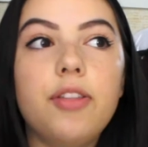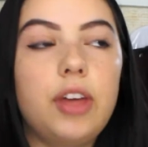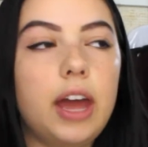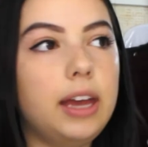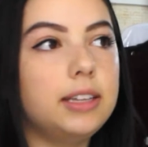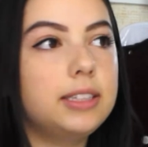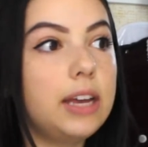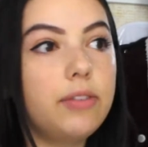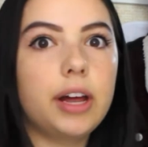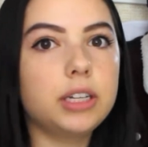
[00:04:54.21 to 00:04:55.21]
they
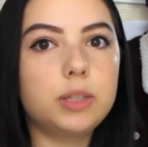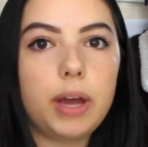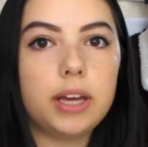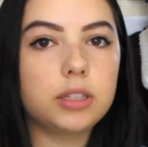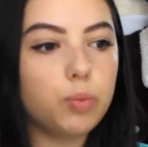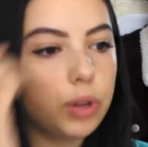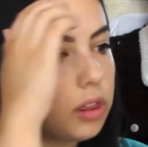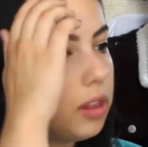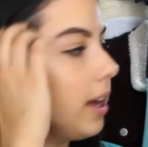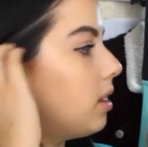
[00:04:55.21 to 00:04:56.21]
save a lot of space with
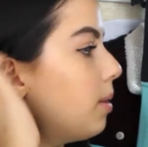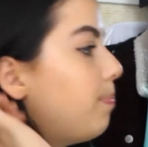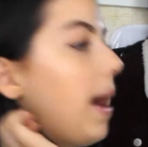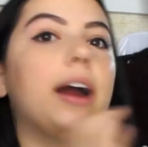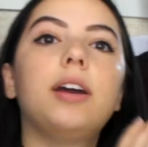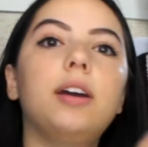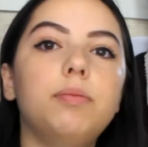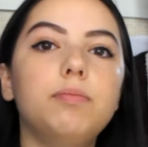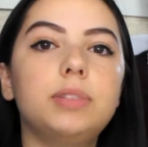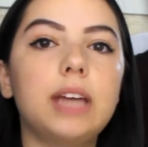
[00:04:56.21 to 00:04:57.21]
like the back
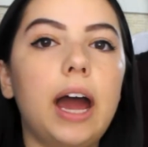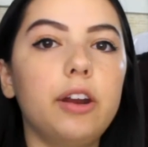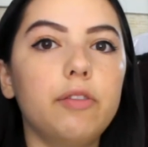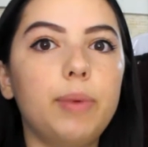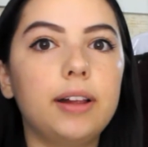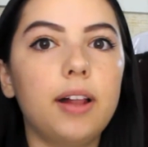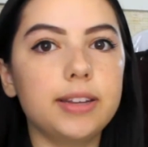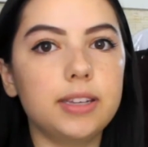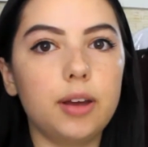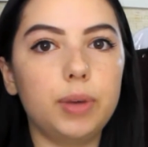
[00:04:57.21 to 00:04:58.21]
side of my
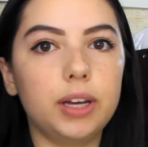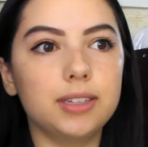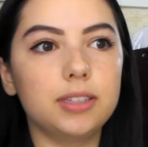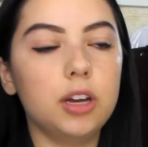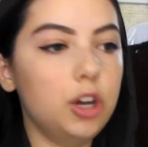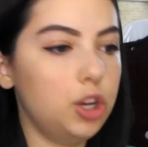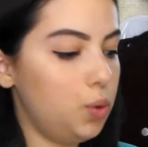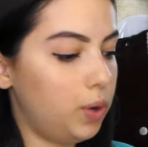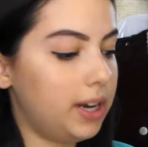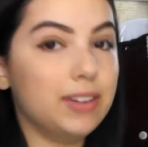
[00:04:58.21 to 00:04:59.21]
closet, because
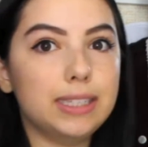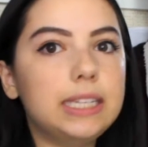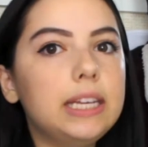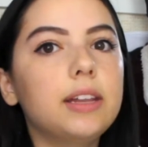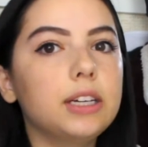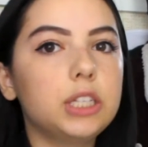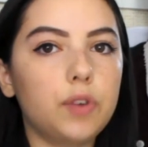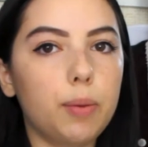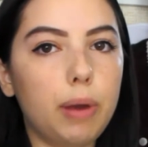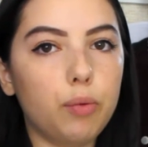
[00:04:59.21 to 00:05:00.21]
You wouldn't even see this
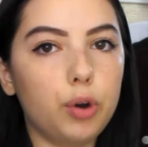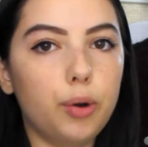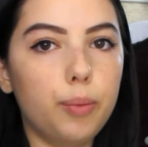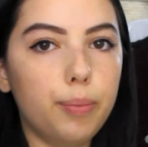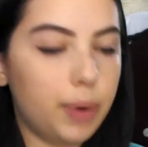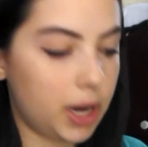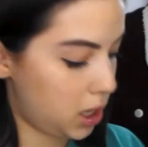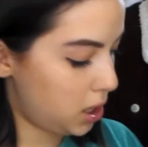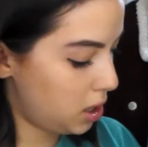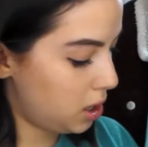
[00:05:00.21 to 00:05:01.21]
from my room,
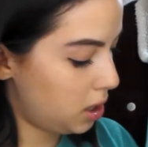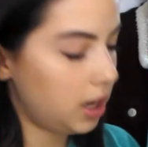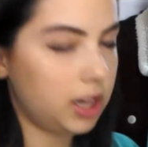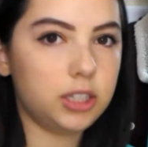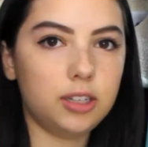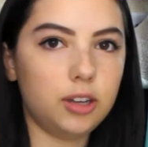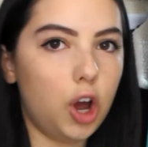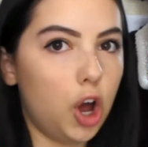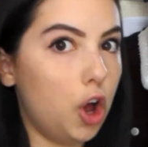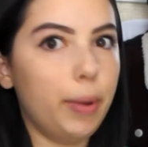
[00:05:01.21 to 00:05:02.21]
but it's
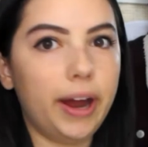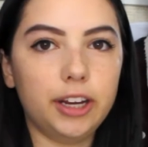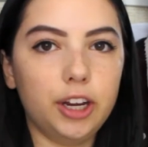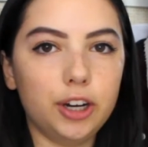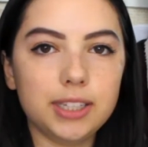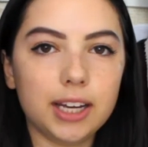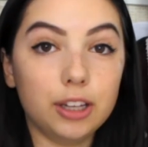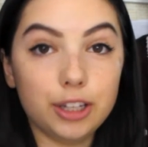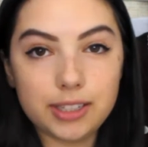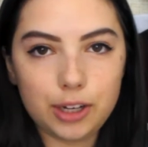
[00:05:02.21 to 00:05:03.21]
all back here. It's like a
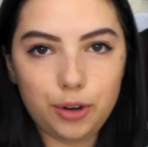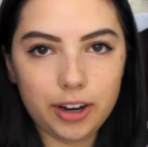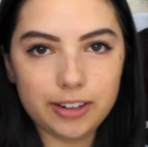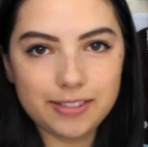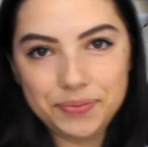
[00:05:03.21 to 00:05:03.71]
little secret.